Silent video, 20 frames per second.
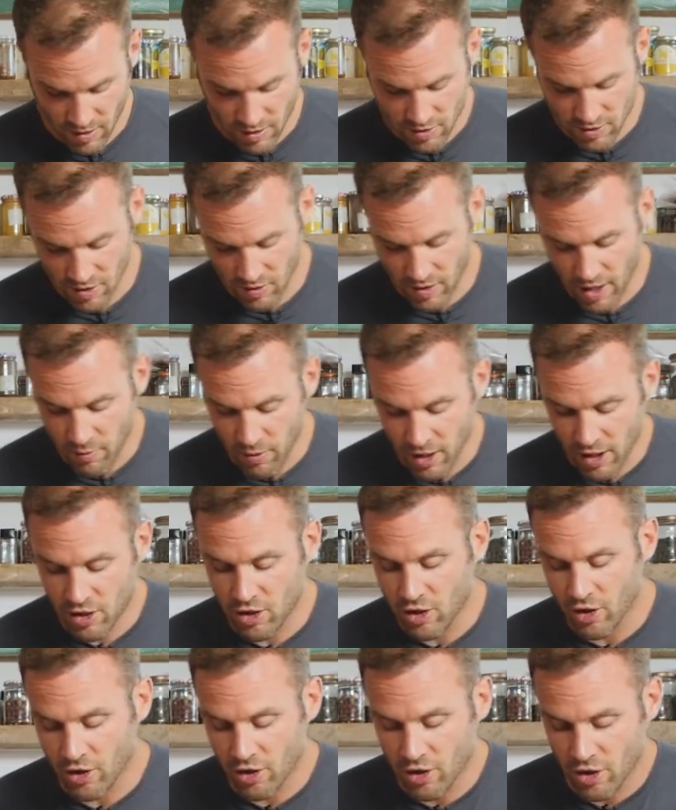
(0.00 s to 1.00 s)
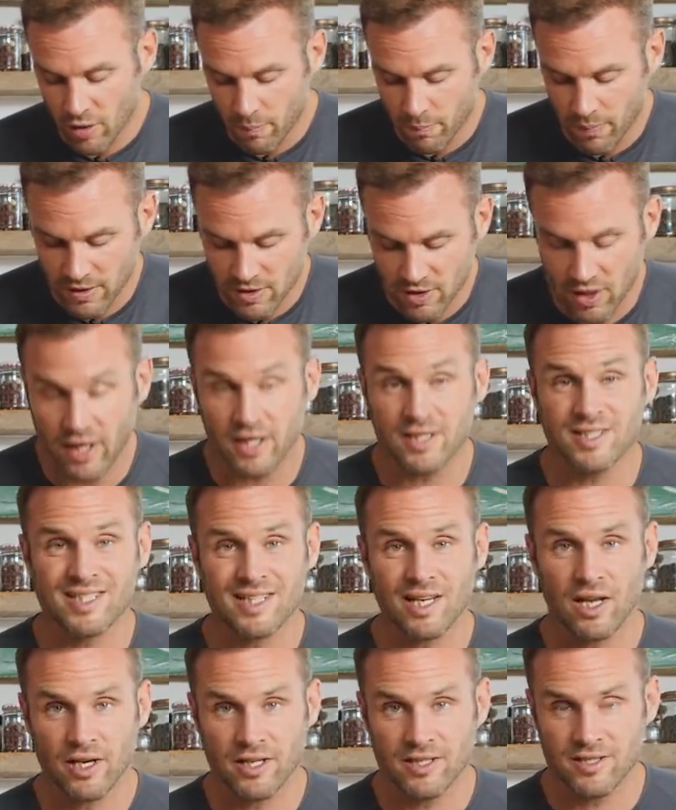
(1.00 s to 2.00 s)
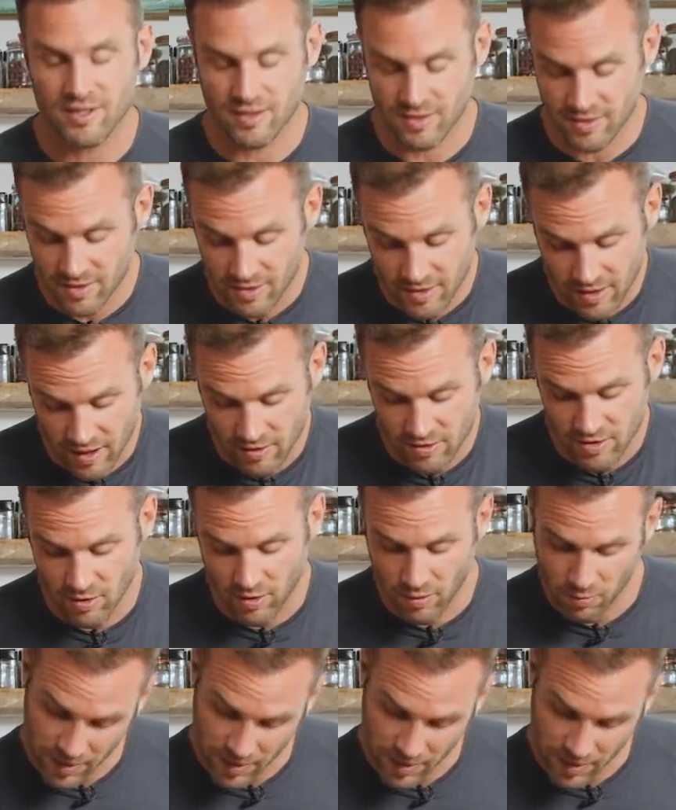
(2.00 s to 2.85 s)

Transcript: So I want to cut it up into kind of slices, and so that